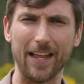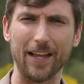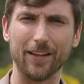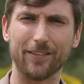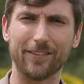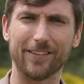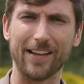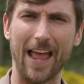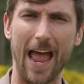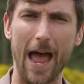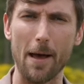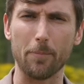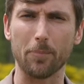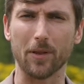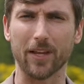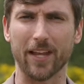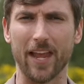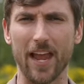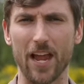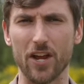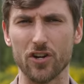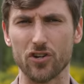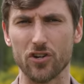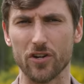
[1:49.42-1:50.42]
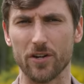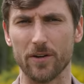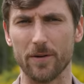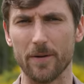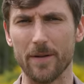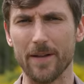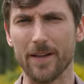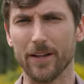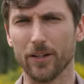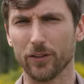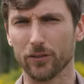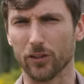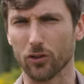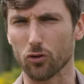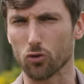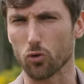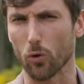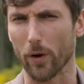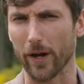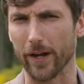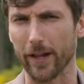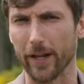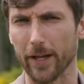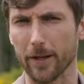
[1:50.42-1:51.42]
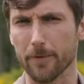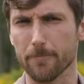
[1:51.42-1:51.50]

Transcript: its application to training.